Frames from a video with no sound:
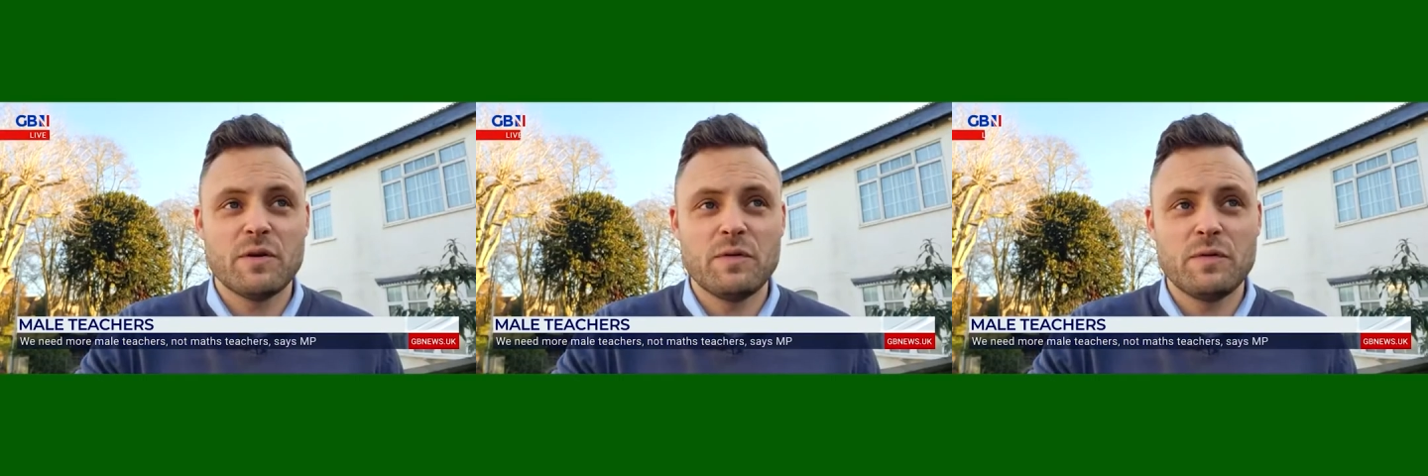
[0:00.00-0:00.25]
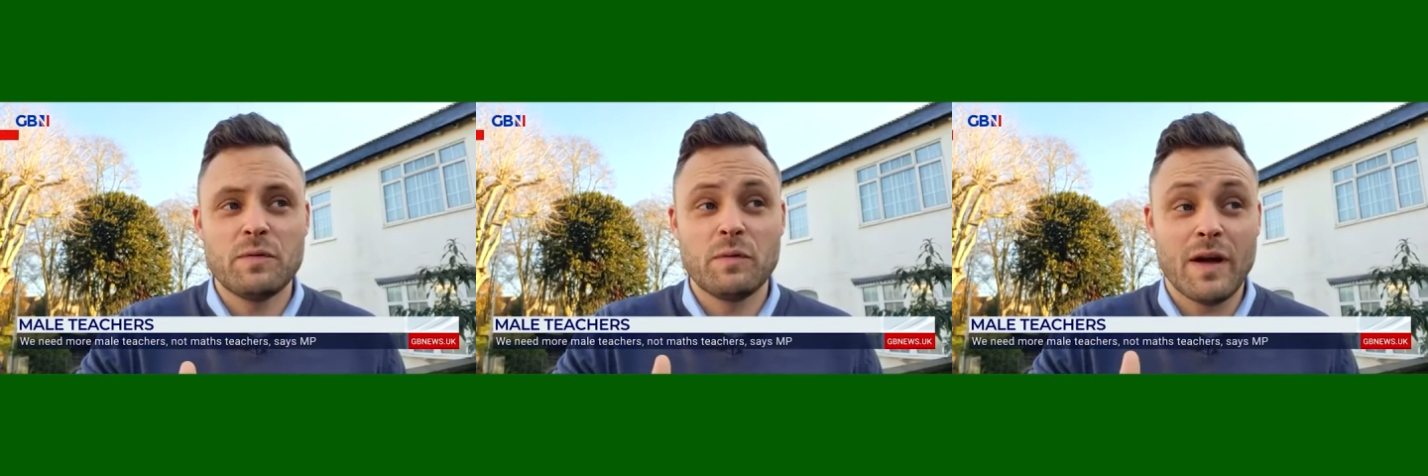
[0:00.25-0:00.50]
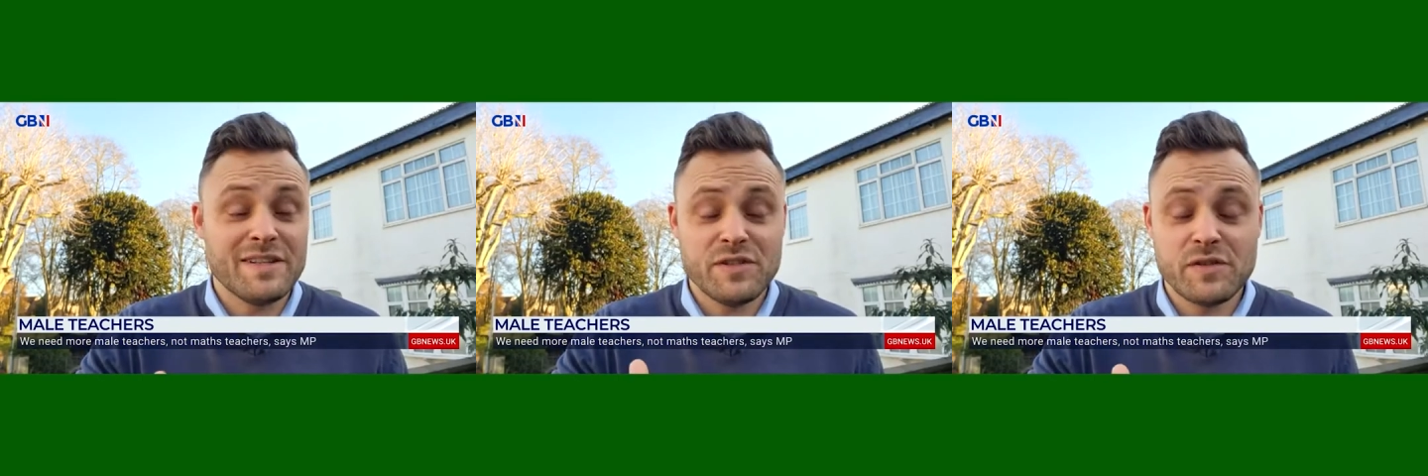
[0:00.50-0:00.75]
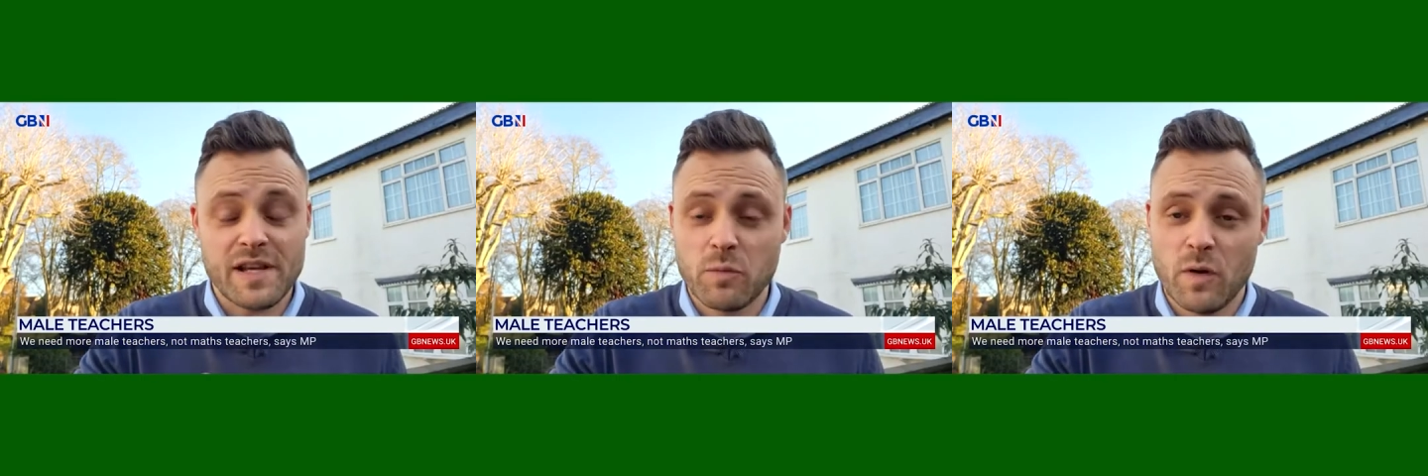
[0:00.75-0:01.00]
So, as
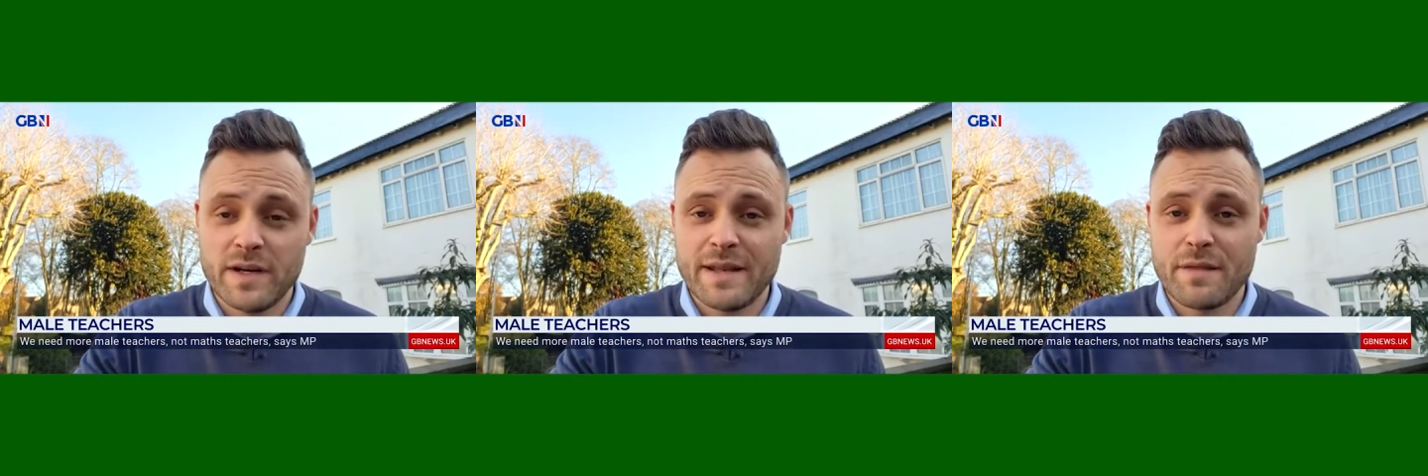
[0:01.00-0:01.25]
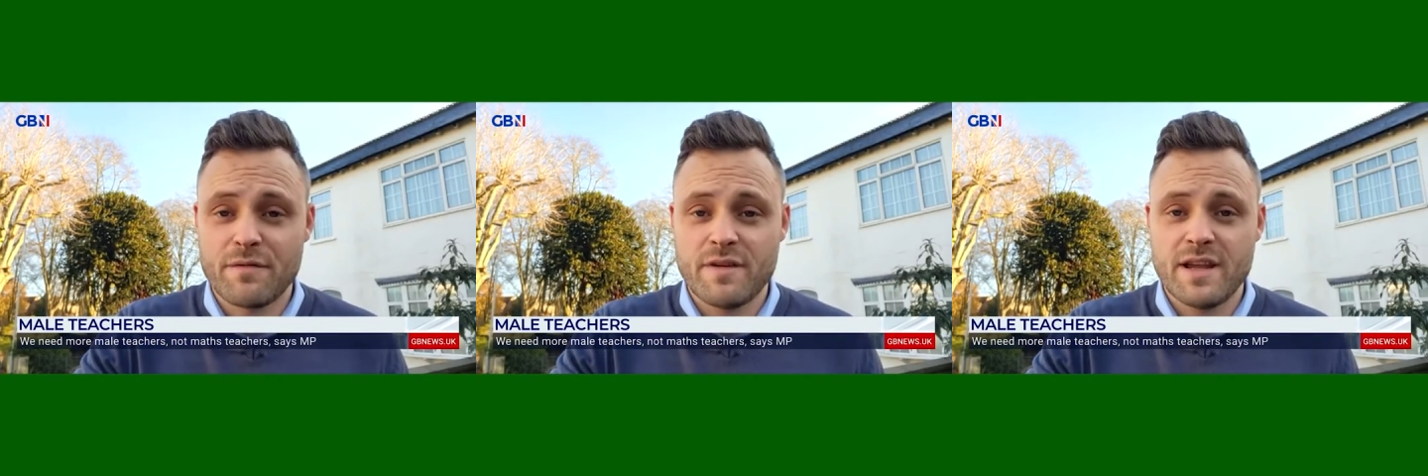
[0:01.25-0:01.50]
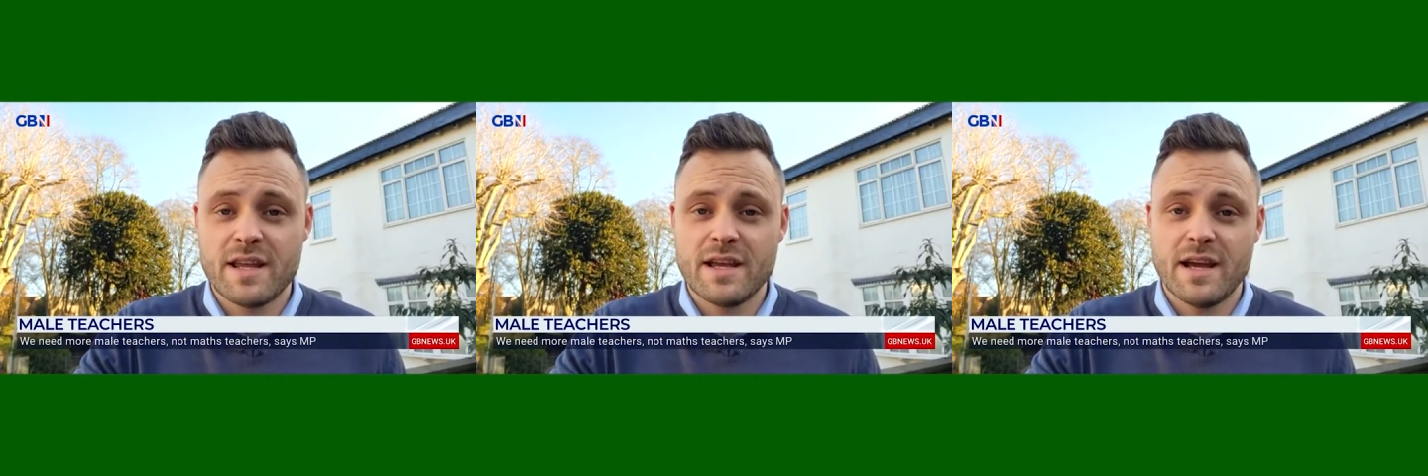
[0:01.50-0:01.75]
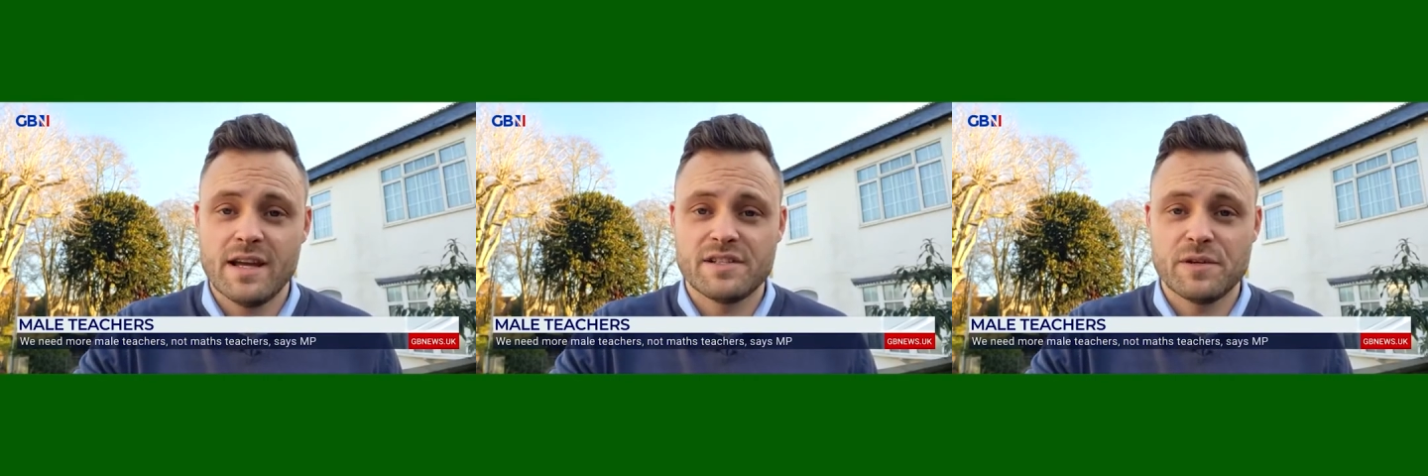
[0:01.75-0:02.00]
you said, one in
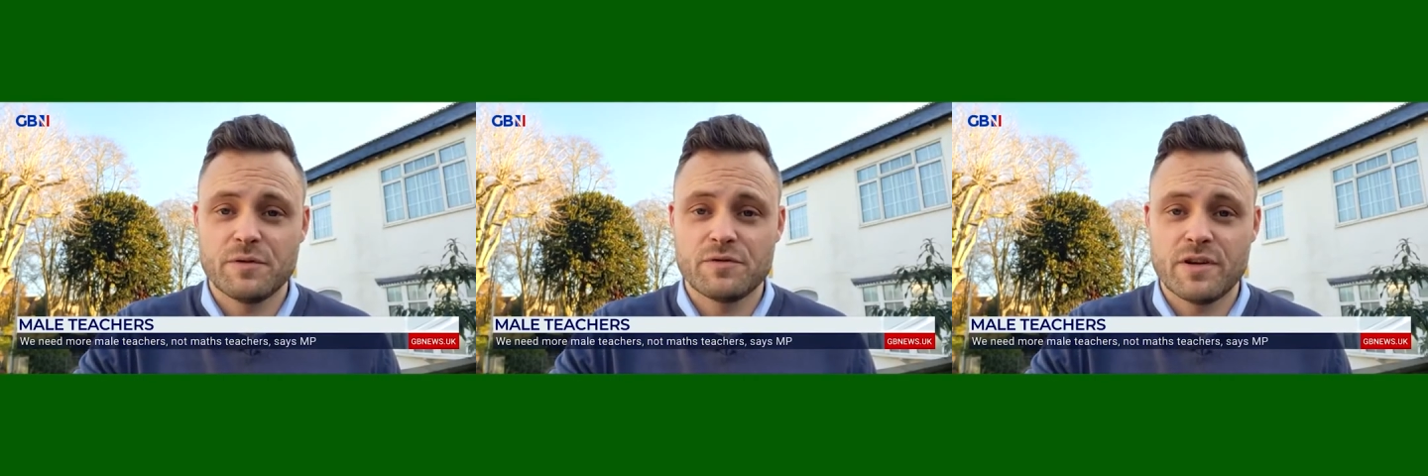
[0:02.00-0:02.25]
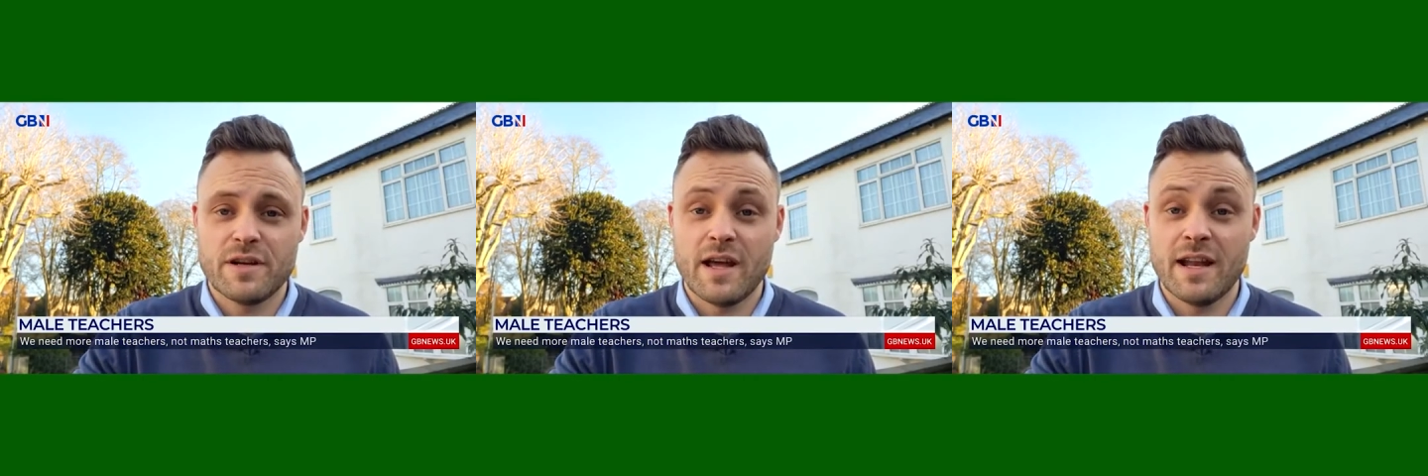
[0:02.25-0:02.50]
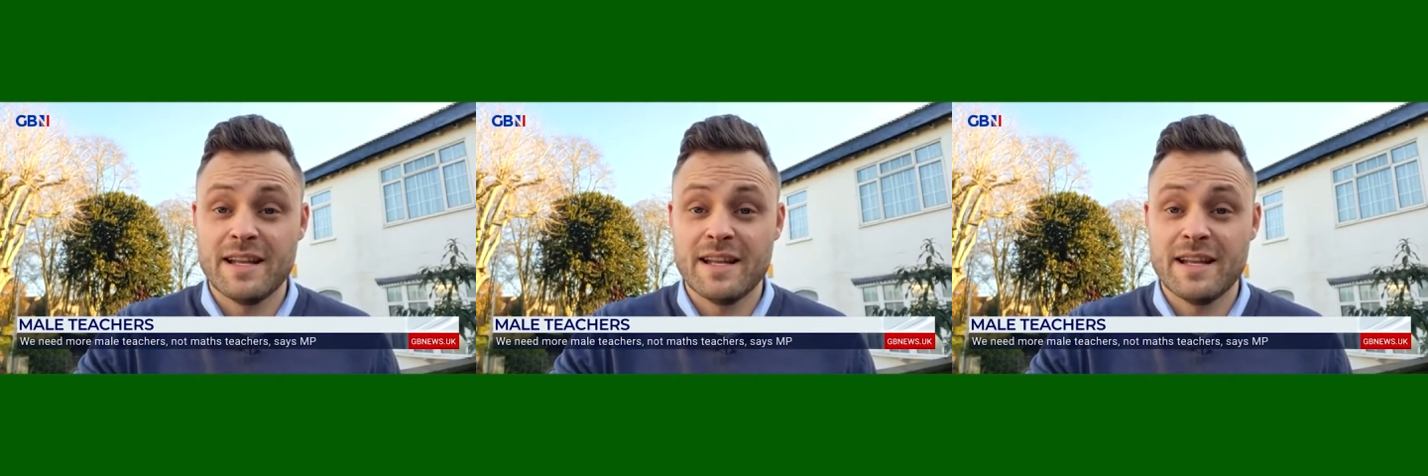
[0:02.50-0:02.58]
three children,